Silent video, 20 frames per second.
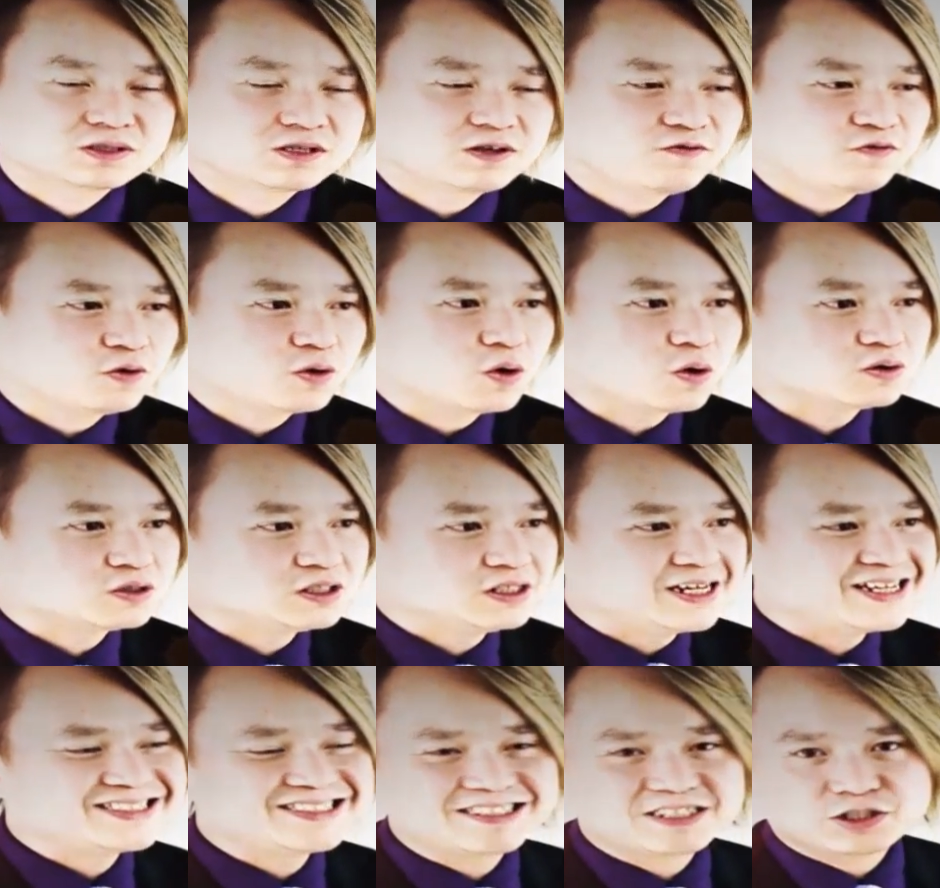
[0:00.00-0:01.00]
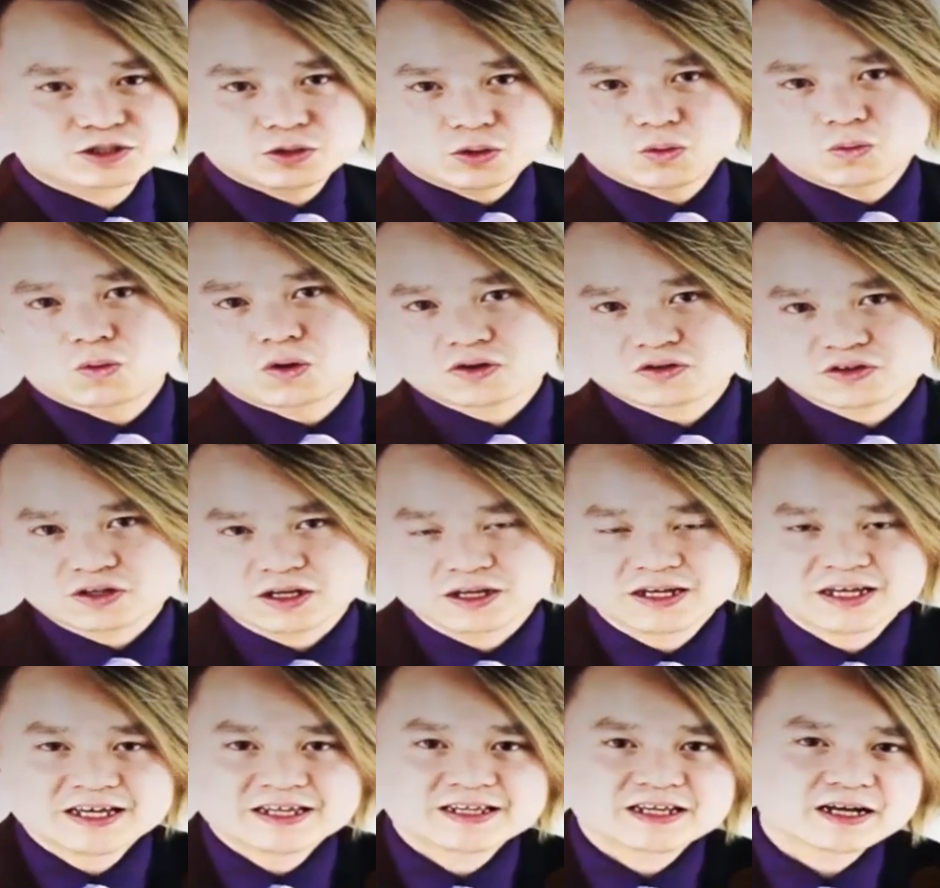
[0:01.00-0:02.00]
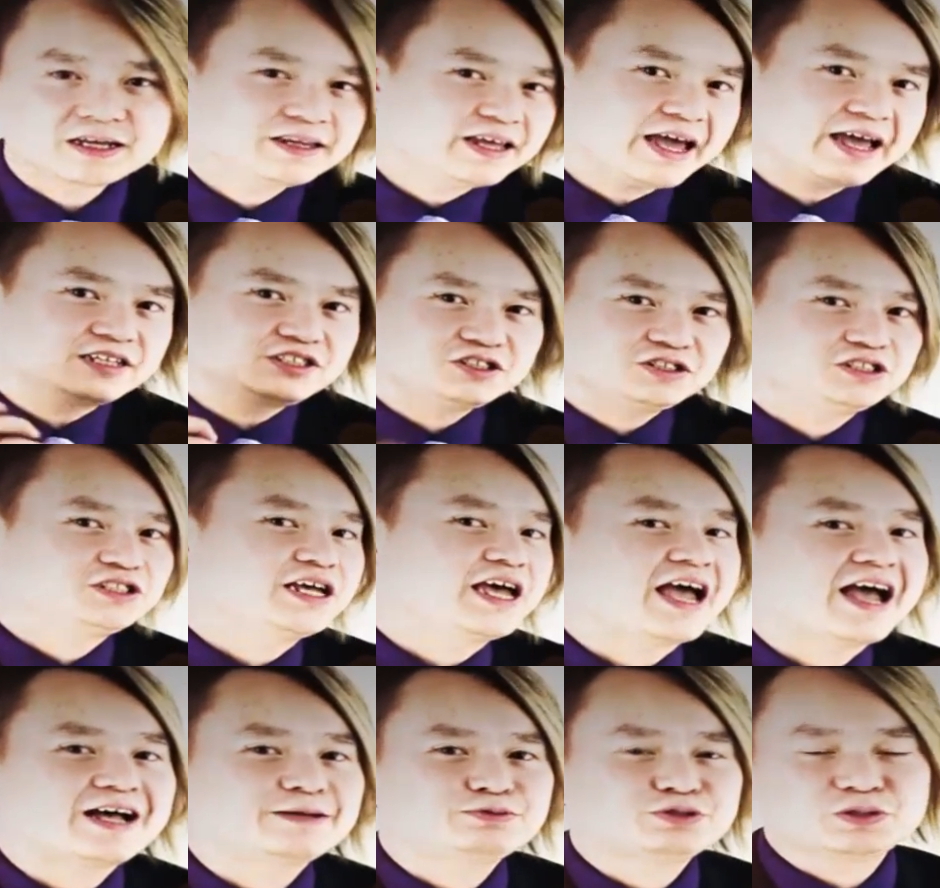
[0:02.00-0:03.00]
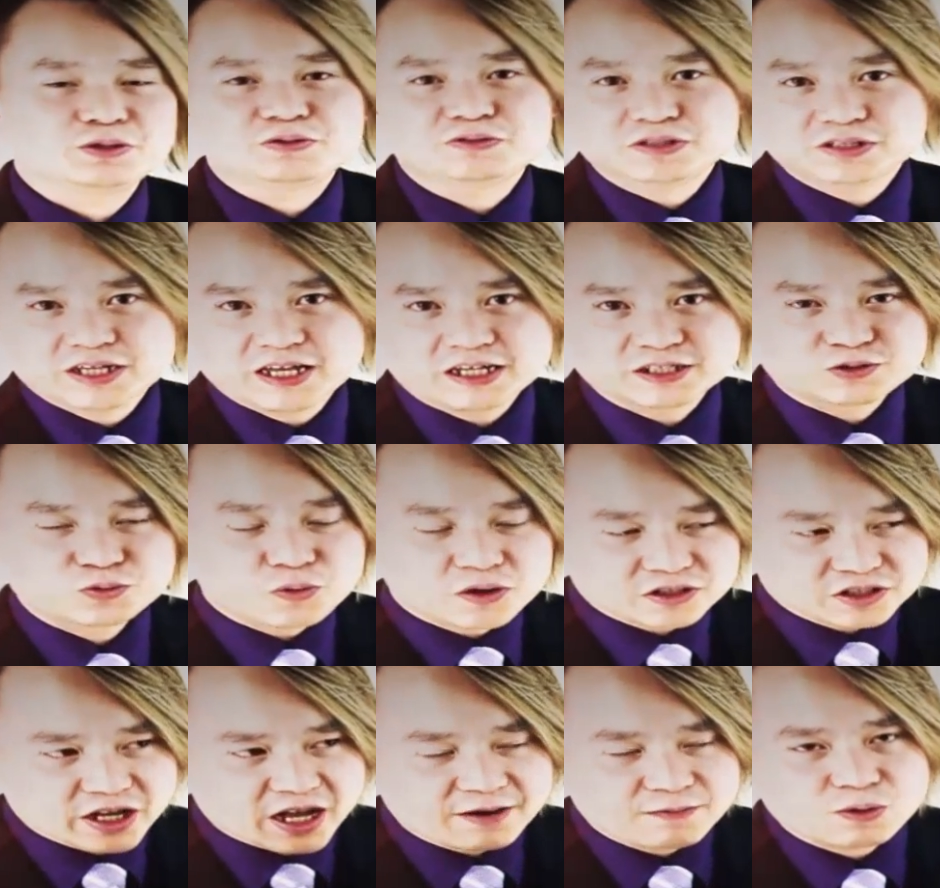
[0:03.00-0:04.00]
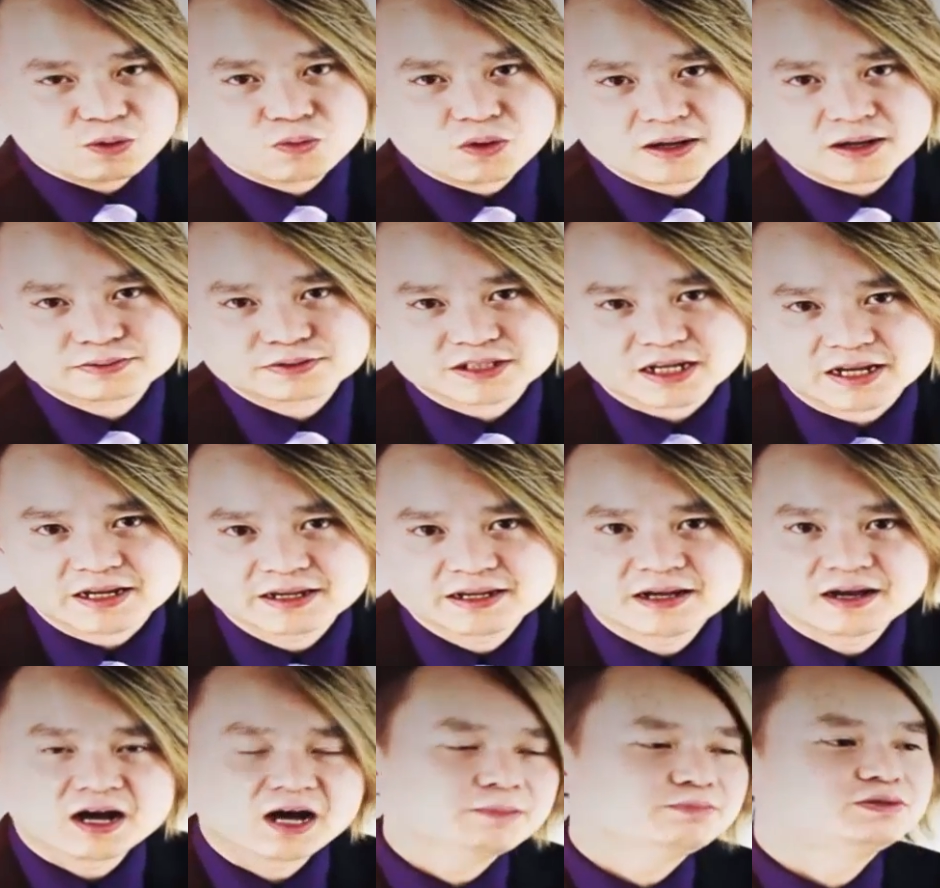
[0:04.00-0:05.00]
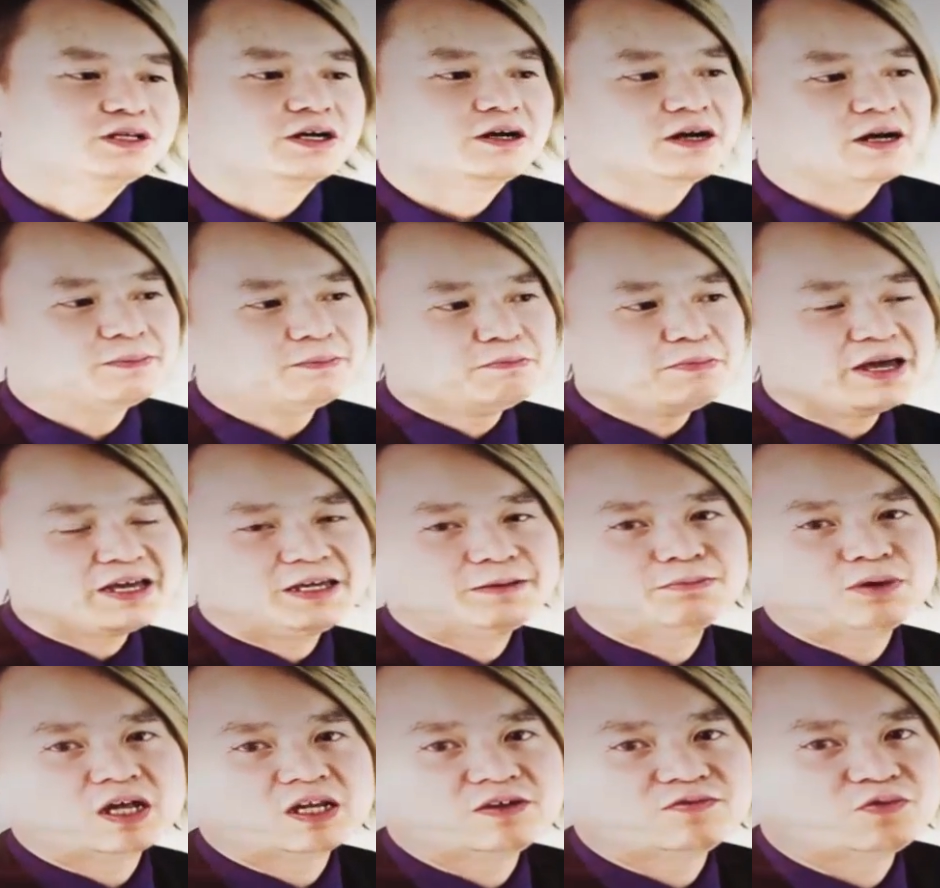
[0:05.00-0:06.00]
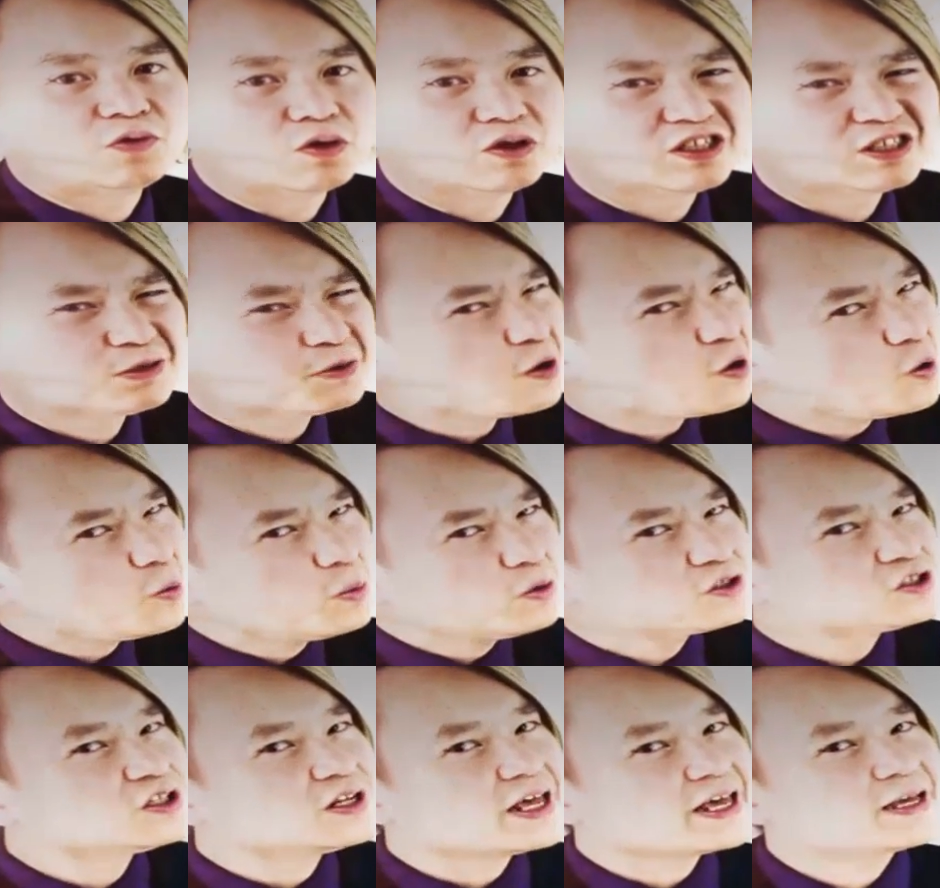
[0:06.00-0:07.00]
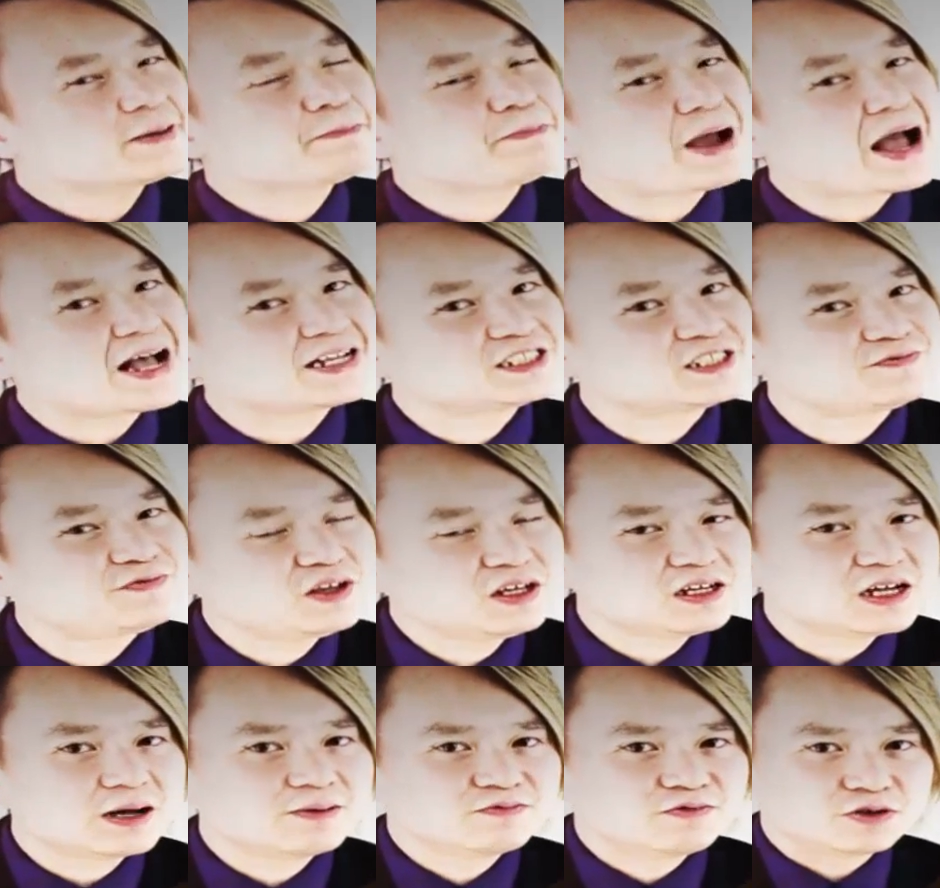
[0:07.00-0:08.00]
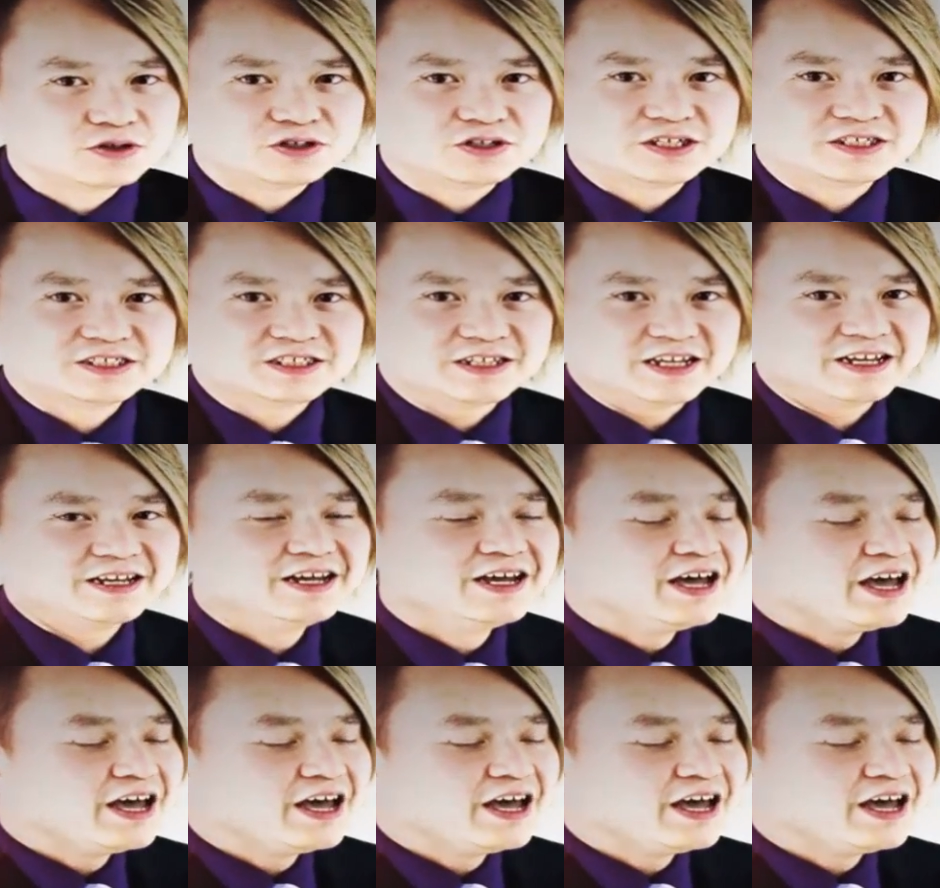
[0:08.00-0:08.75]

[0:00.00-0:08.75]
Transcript: difficulty, is it still worth it? The, the, answer is absolutely yes. Once you have a website up there and making money for you, it's almost like passive income for you, isn't it?